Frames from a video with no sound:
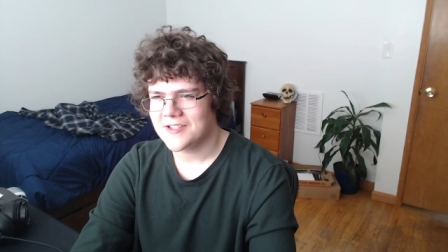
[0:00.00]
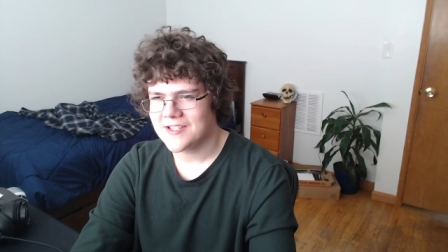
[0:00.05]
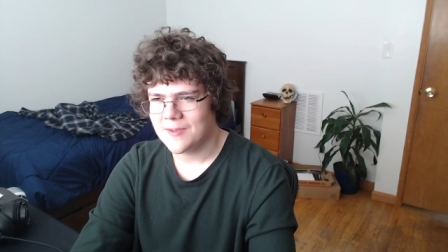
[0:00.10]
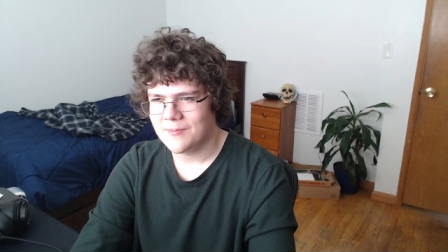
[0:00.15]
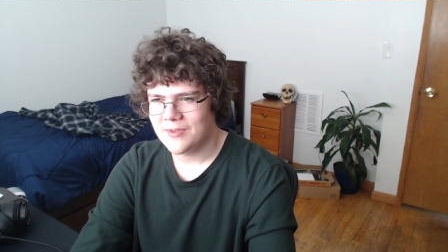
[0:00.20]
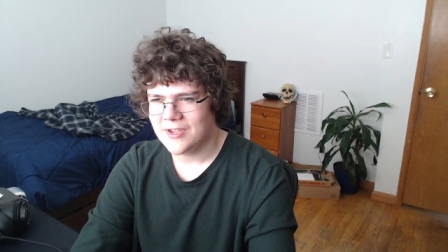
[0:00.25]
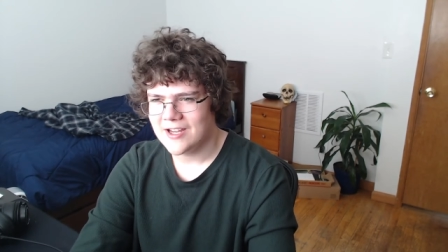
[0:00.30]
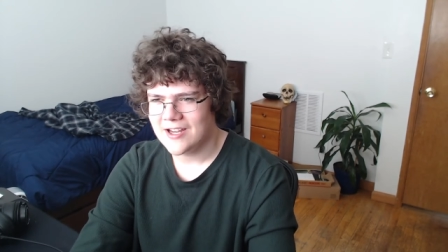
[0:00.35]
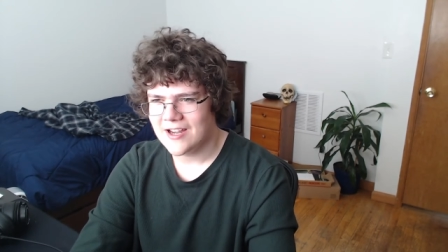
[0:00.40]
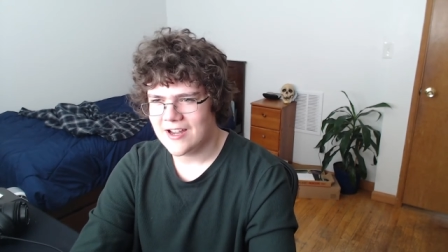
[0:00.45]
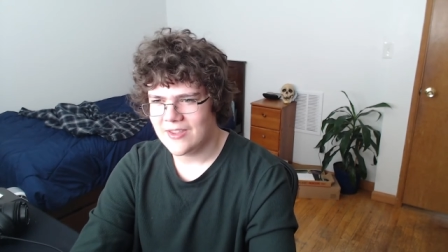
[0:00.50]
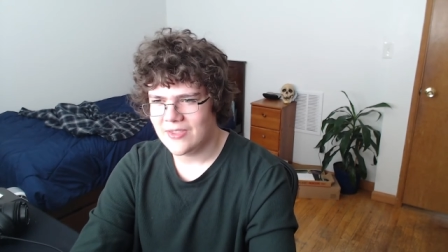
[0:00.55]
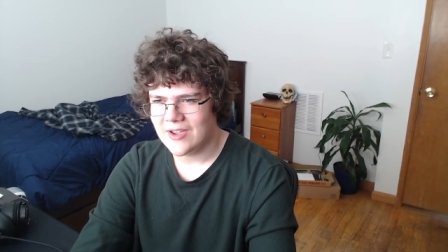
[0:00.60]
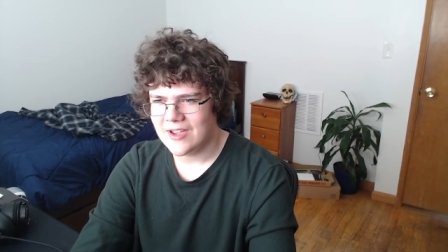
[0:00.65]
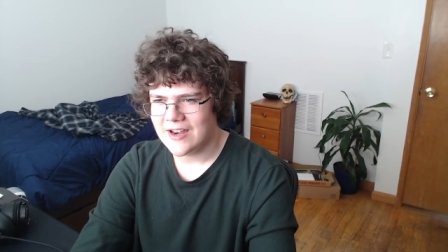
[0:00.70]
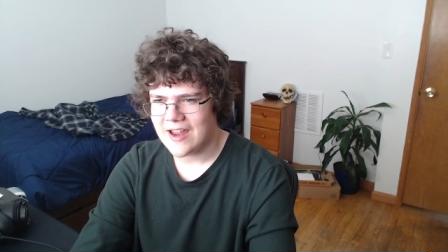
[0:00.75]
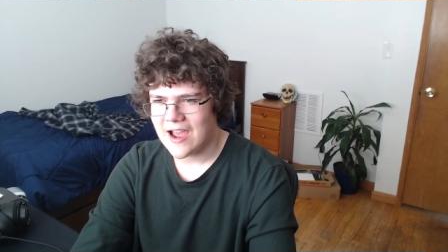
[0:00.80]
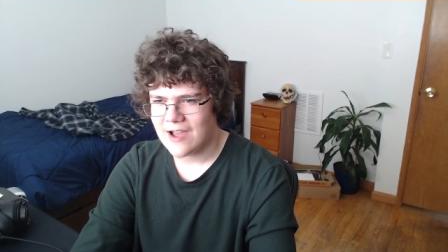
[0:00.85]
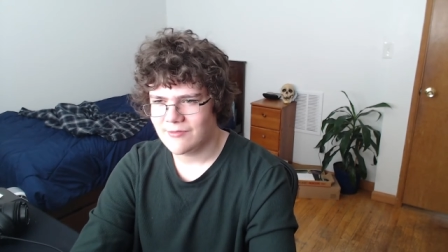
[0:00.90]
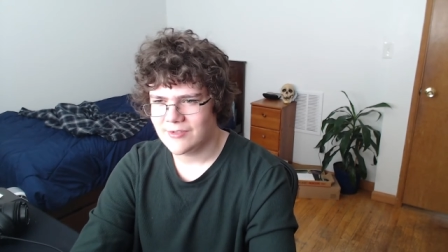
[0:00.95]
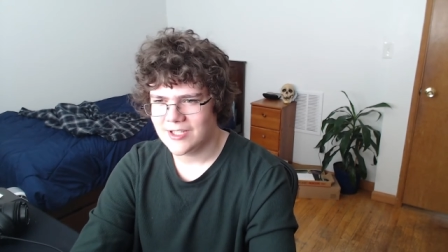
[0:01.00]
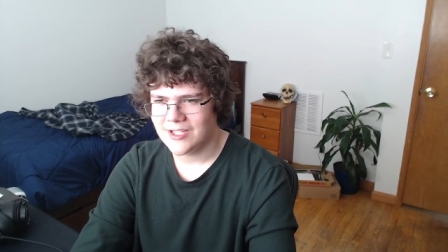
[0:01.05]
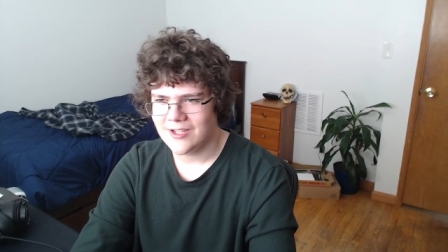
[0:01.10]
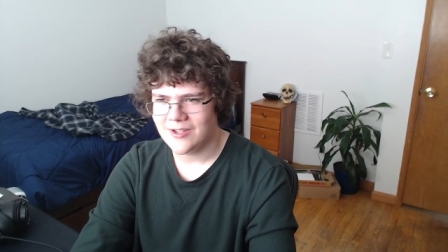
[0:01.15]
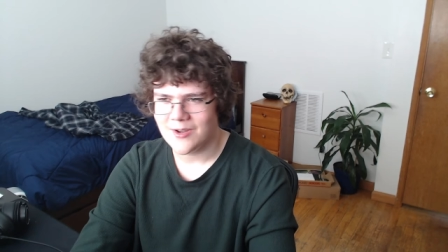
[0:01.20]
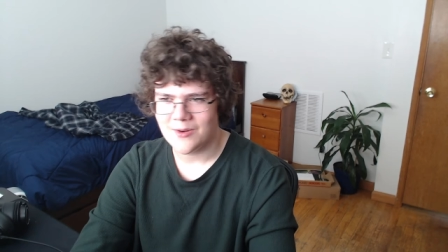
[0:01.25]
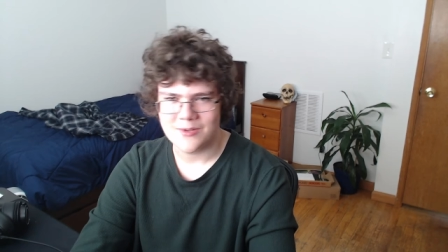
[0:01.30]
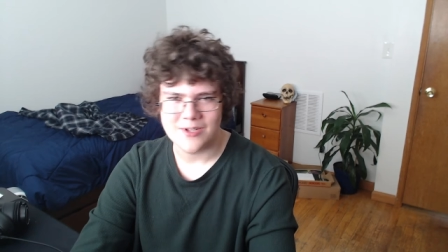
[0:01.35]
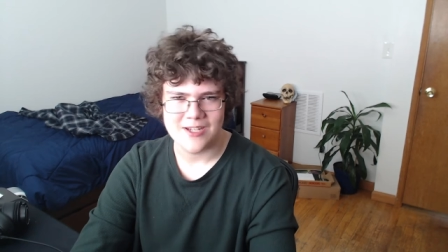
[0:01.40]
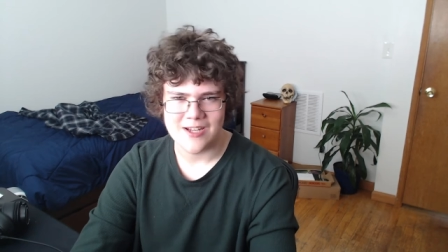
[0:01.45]
something and then having
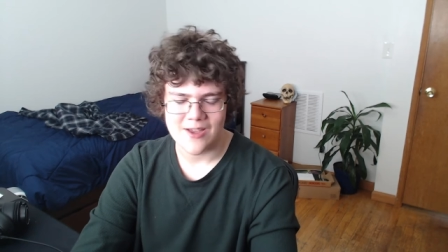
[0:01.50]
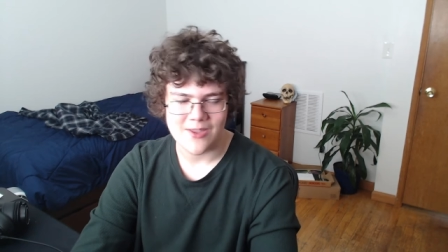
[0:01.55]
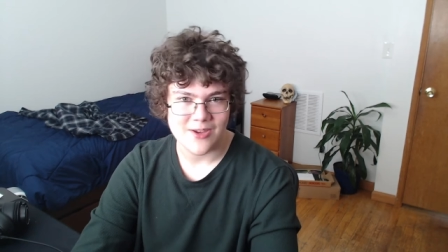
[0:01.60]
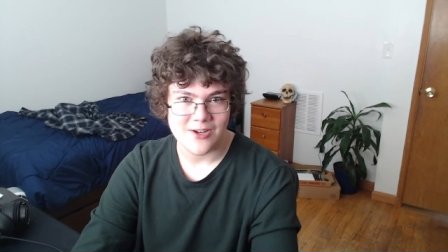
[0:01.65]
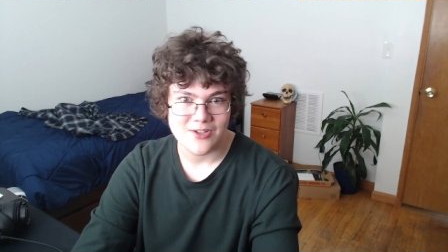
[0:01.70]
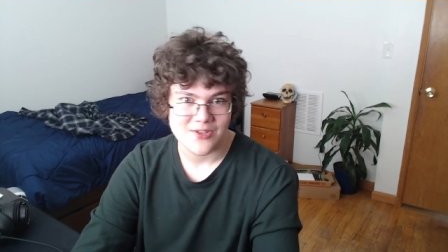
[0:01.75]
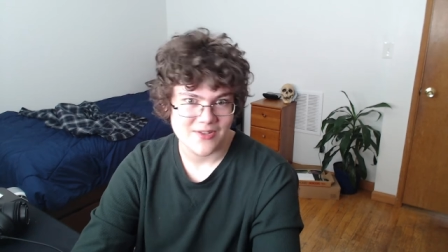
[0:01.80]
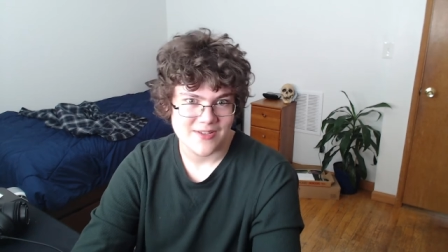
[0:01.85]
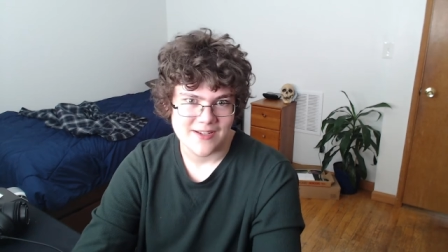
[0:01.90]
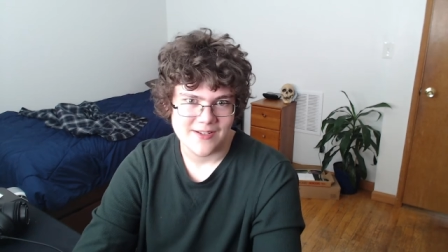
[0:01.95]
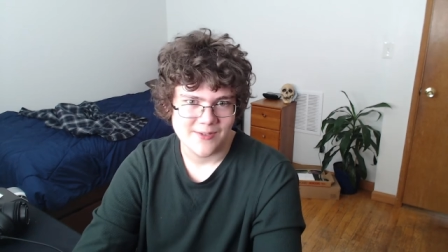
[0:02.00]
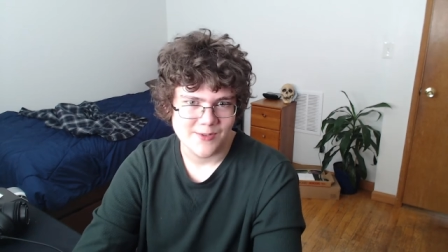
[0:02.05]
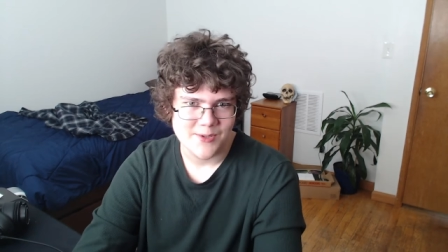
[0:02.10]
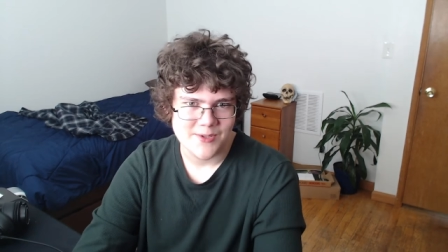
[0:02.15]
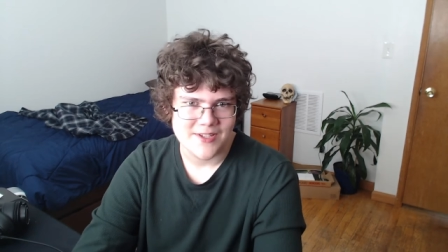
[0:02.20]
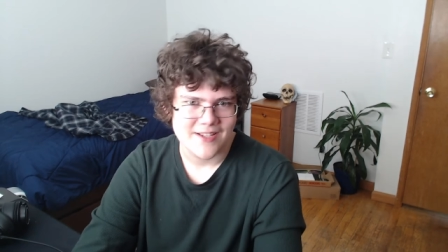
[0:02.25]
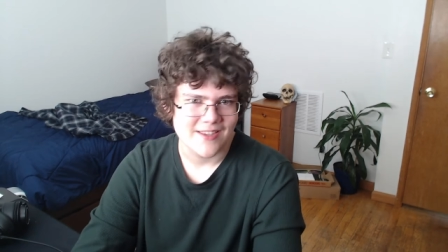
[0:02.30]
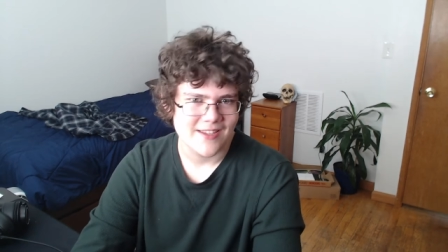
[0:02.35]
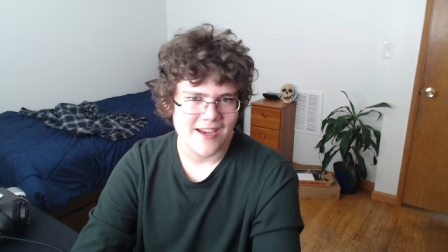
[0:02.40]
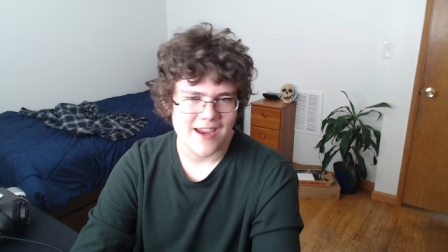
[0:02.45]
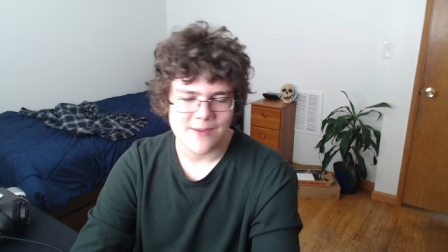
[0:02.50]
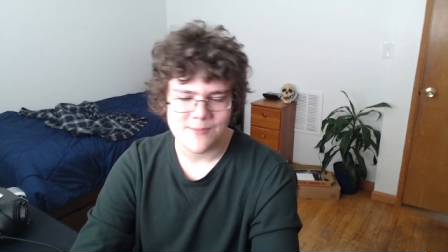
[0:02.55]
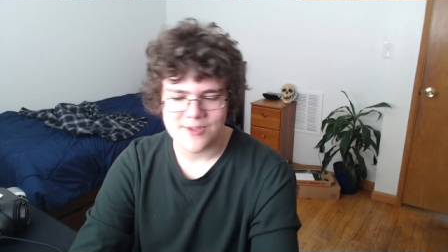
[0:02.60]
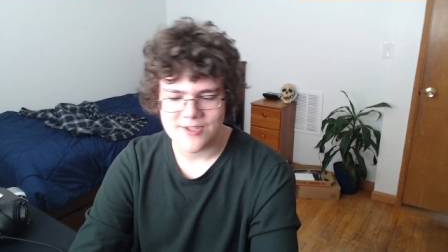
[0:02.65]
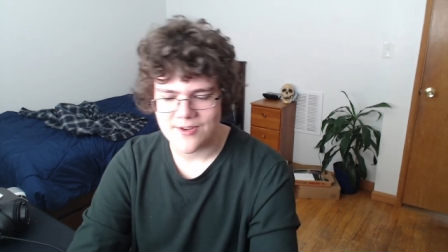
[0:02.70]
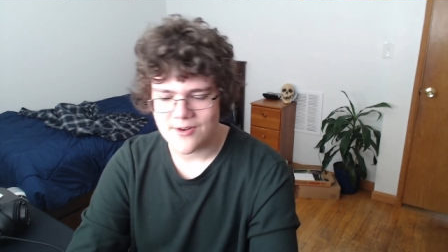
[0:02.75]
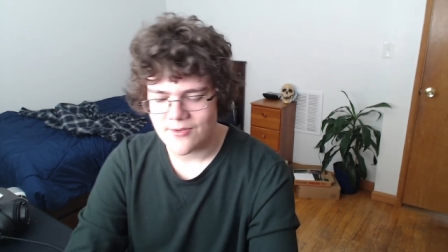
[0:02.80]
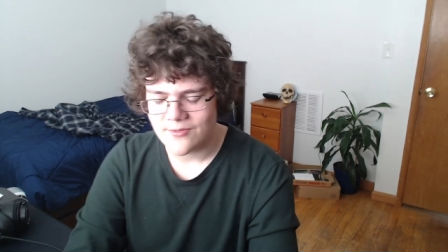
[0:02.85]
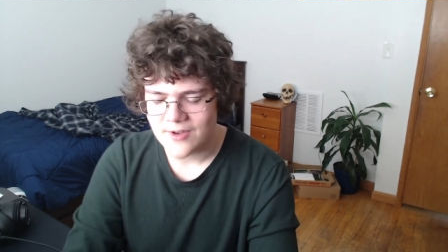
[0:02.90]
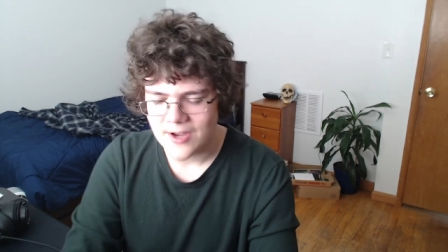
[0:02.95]
it go to nothing, just like losing the game,
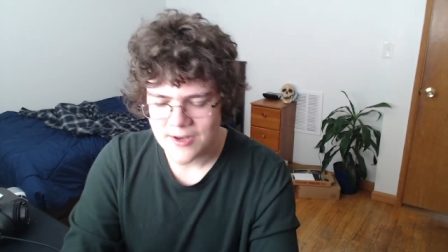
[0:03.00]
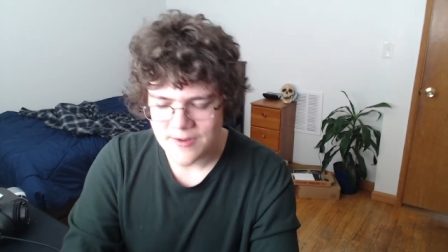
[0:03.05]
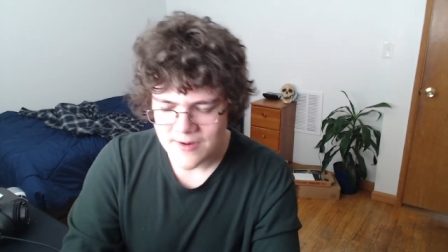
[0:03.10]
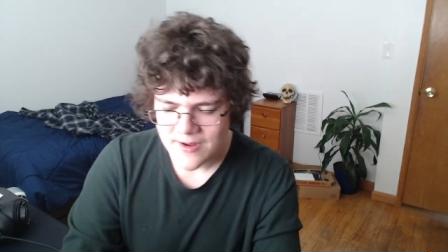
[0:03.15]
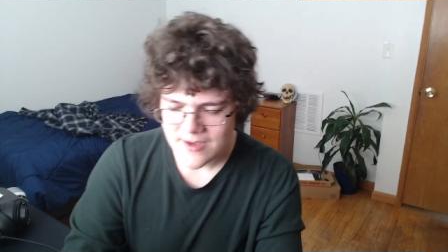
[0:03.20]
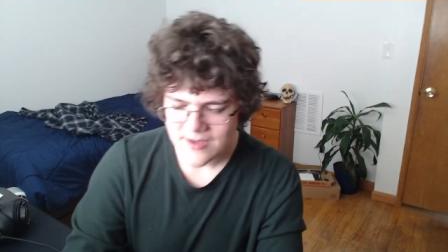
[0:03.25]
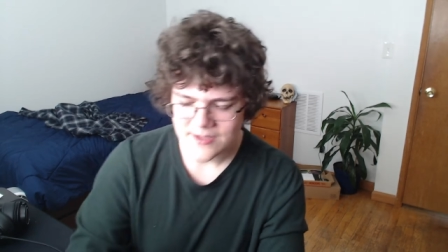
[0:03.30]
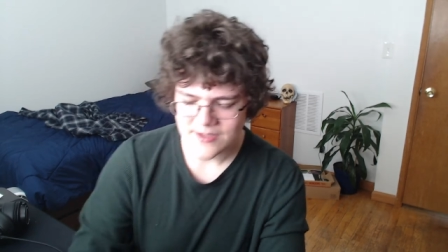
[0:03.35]
is no fun.